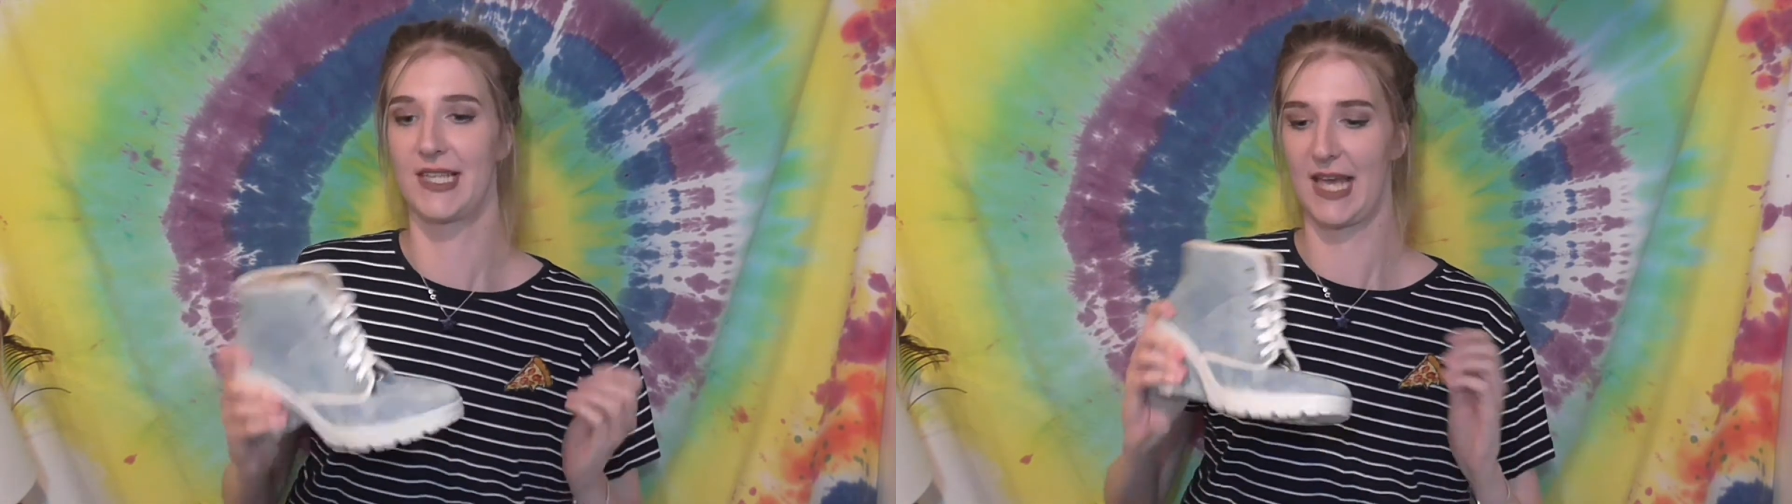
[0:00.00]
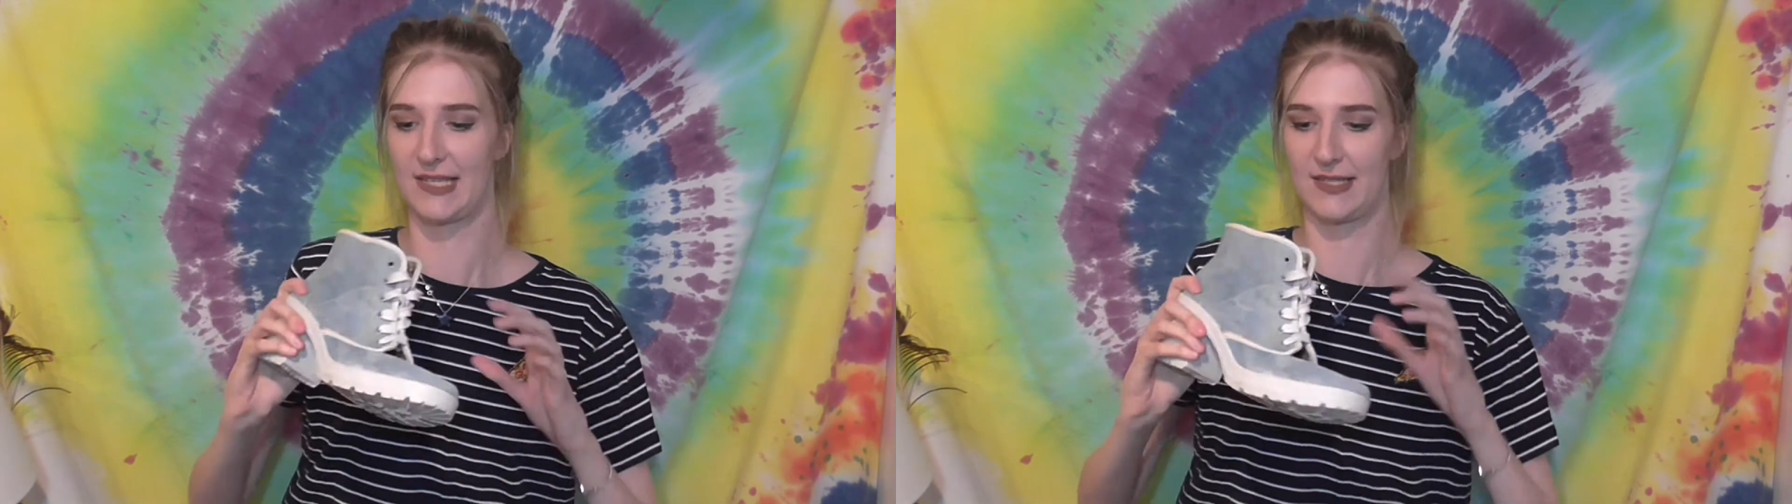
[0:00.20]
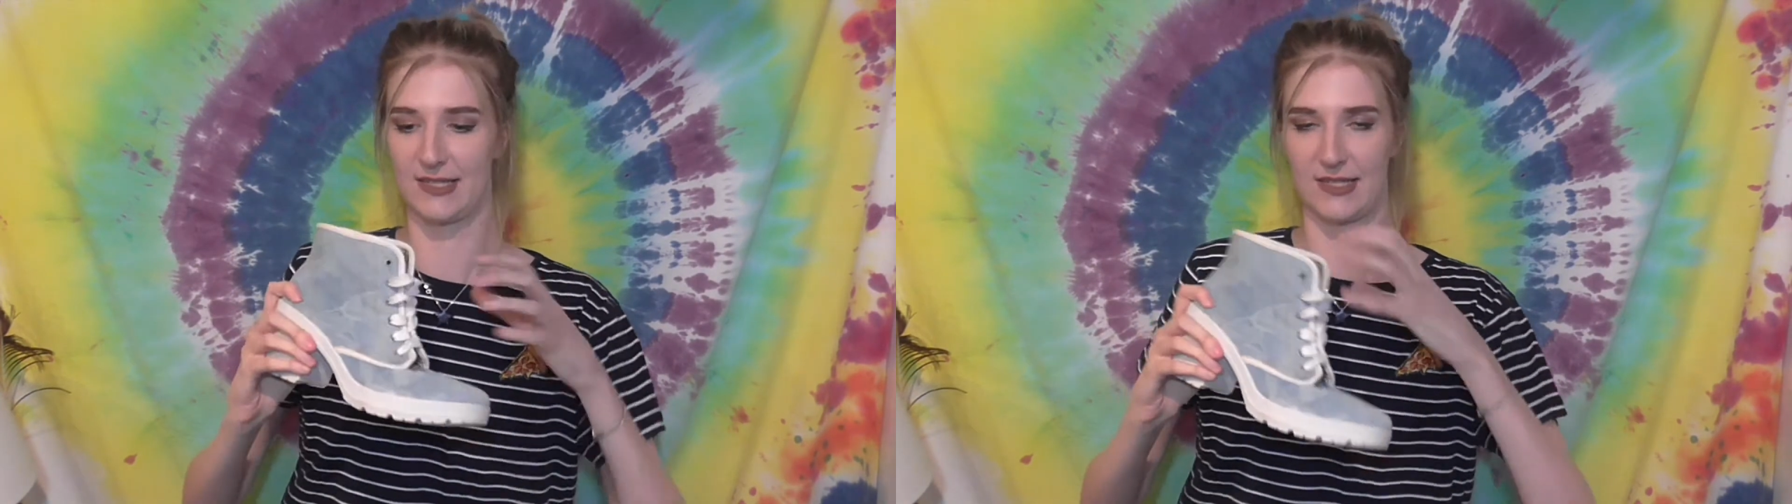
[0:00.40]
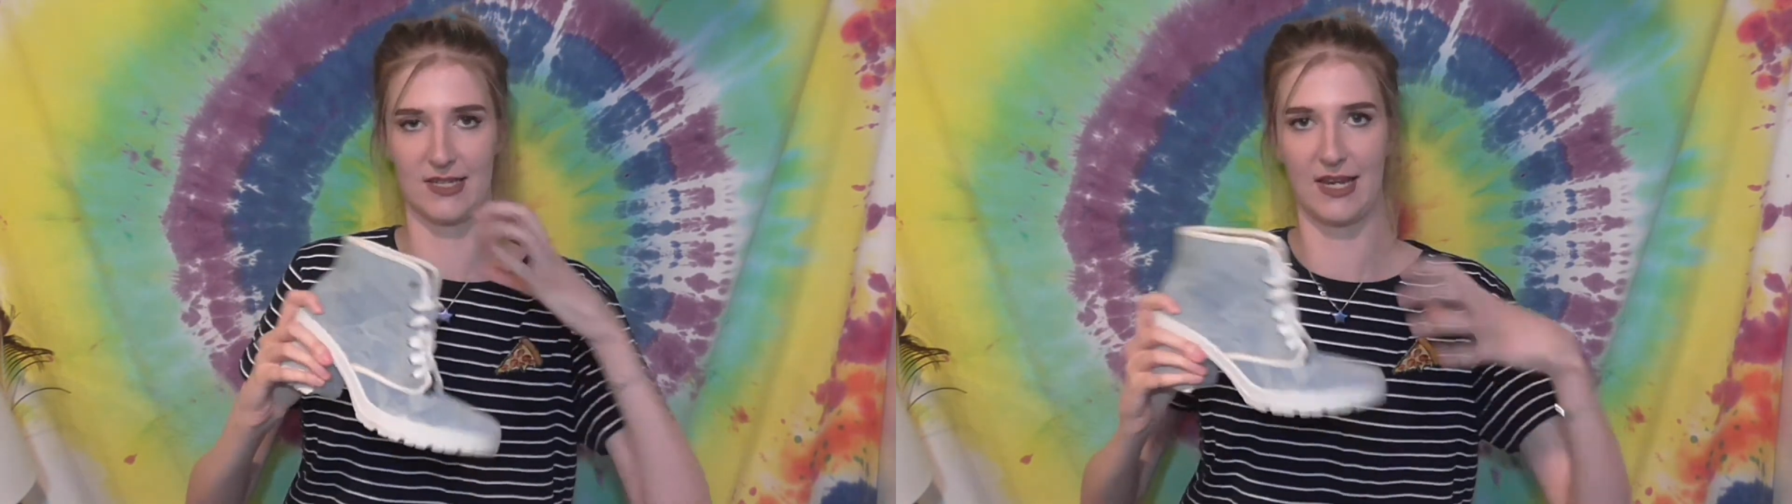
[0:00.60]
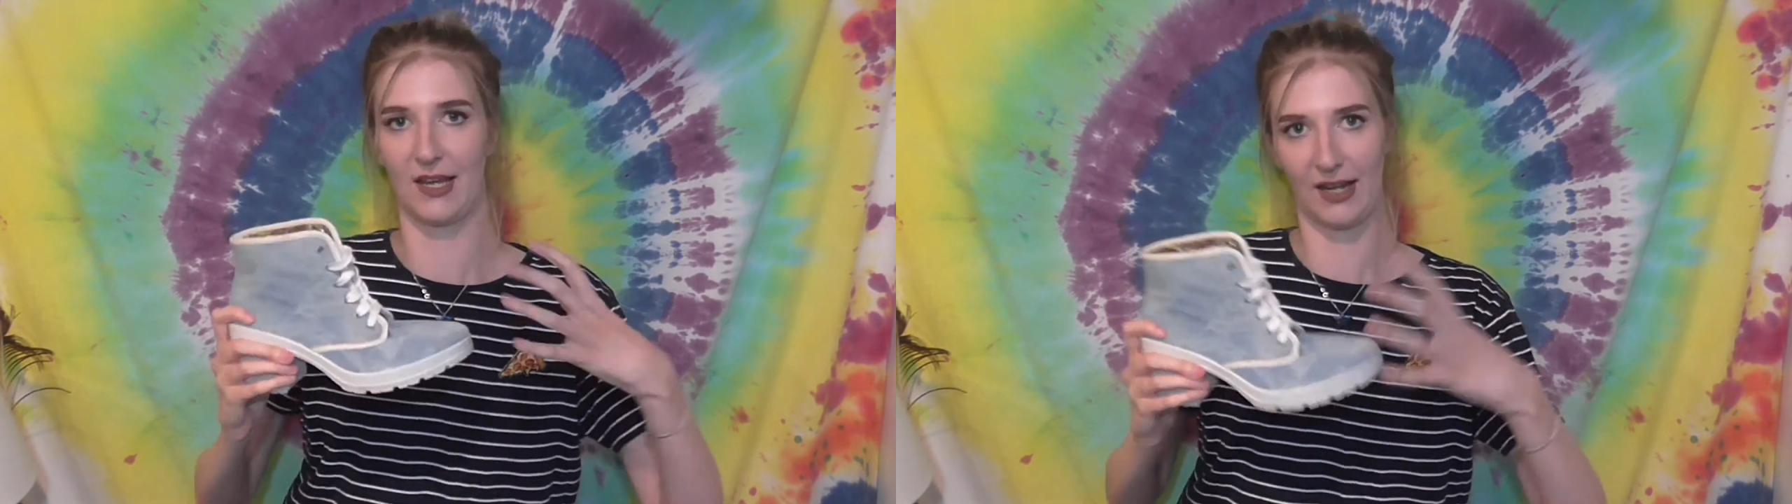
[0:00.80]
has the
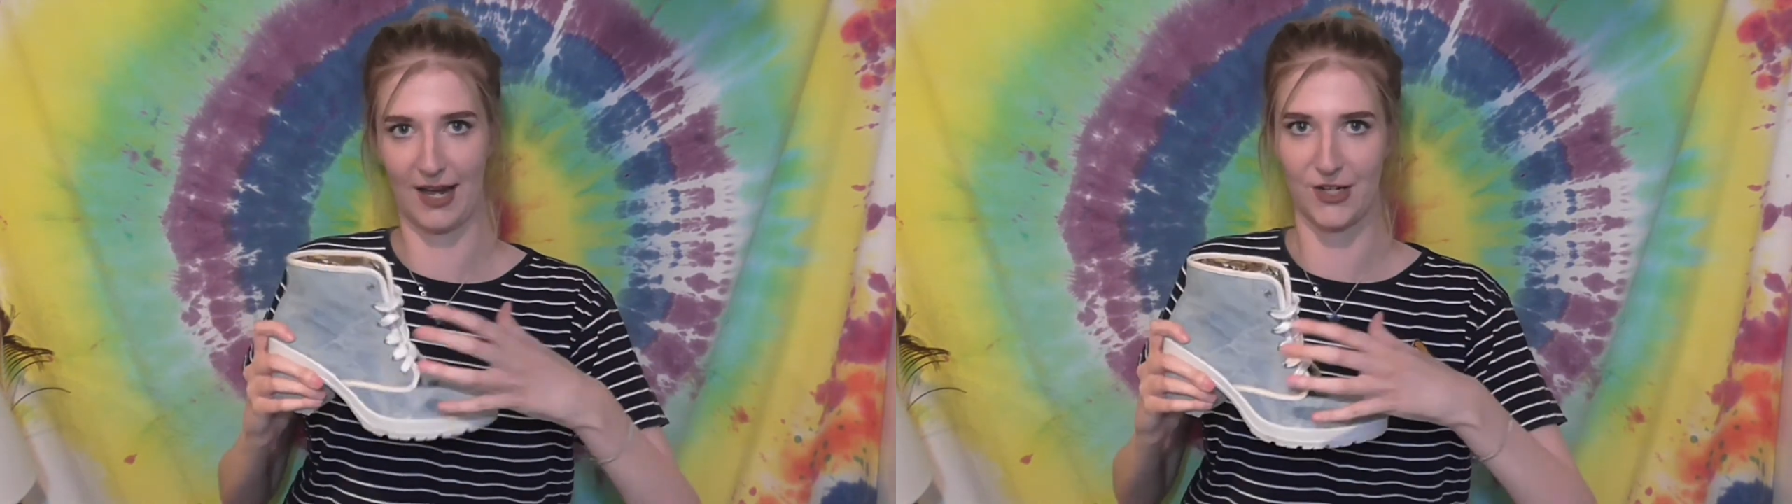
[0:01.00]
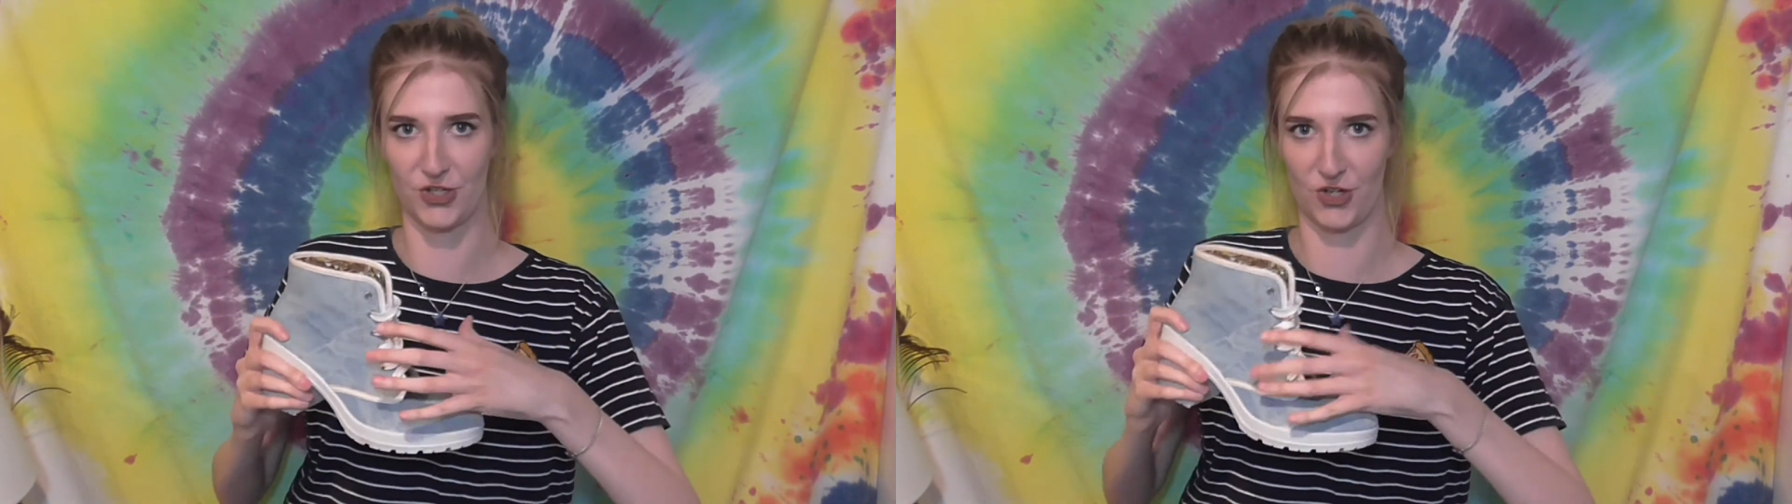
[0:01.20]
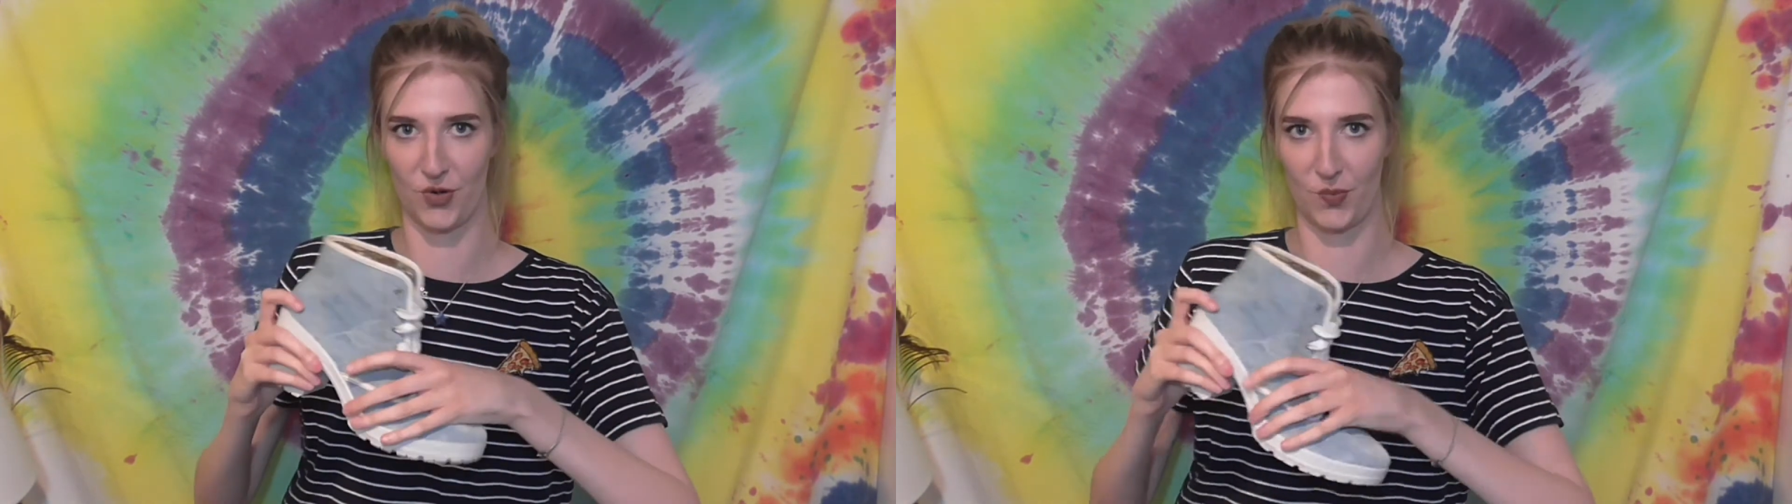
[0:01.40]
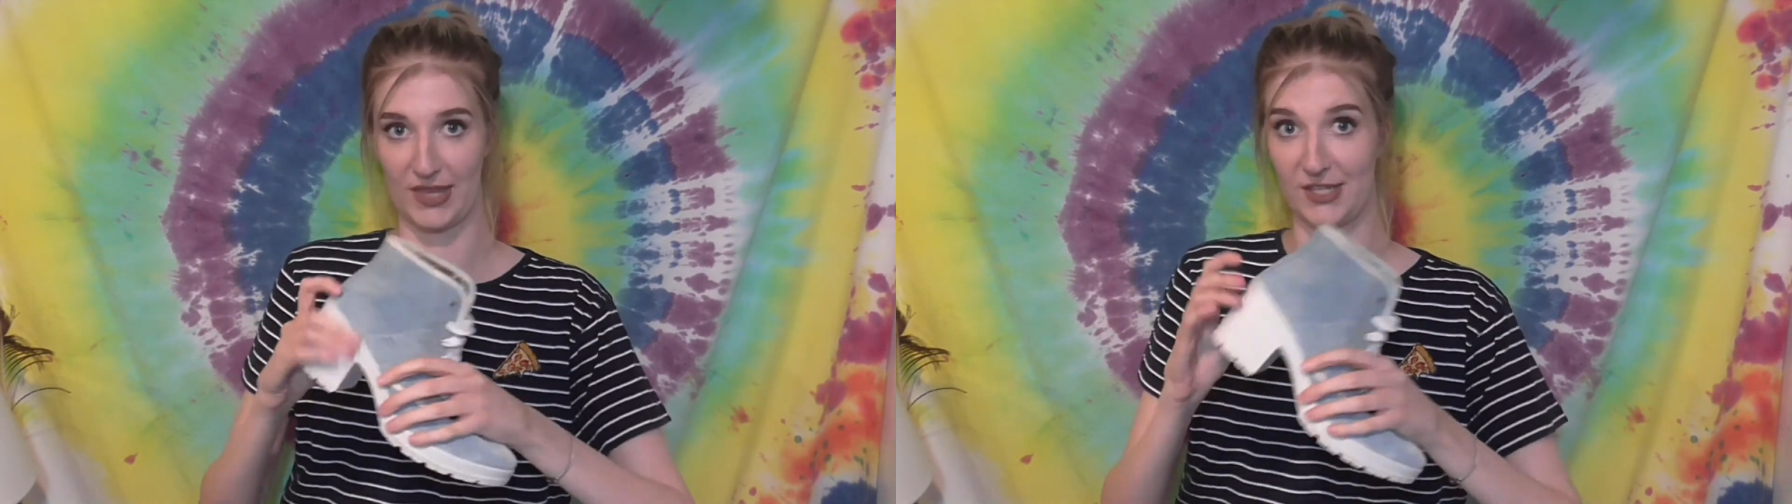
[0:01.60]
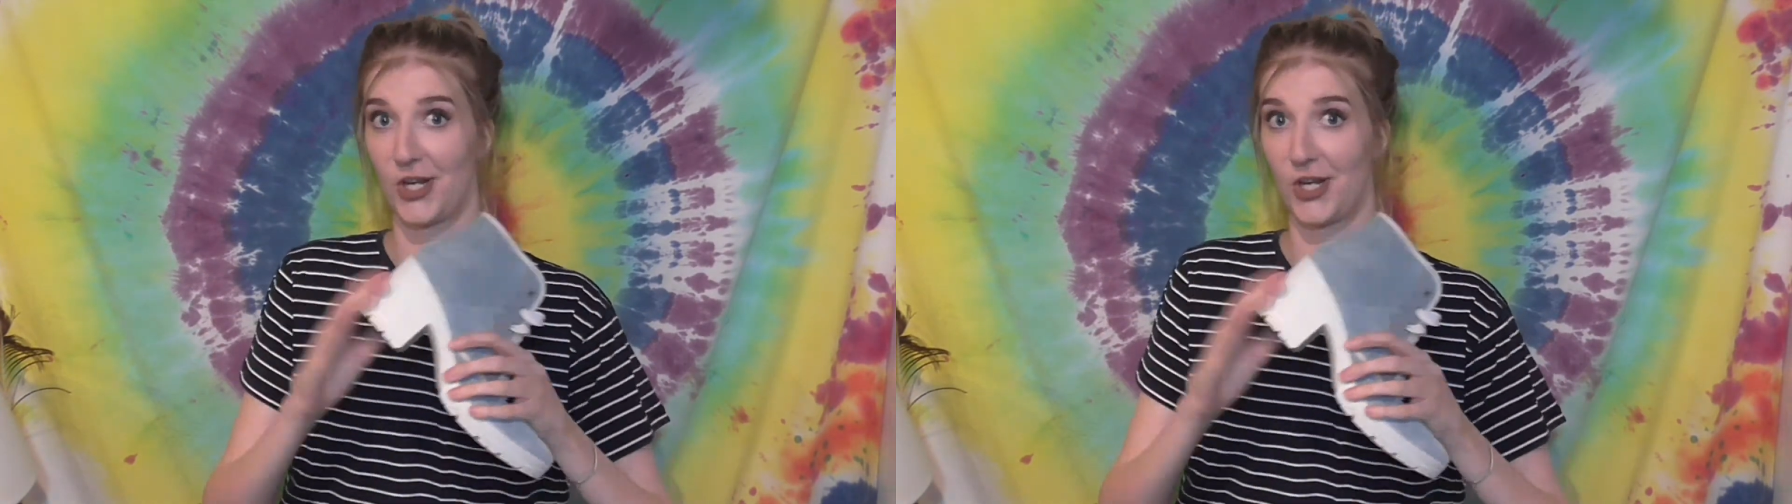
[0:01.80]
sneaker-like shoe with a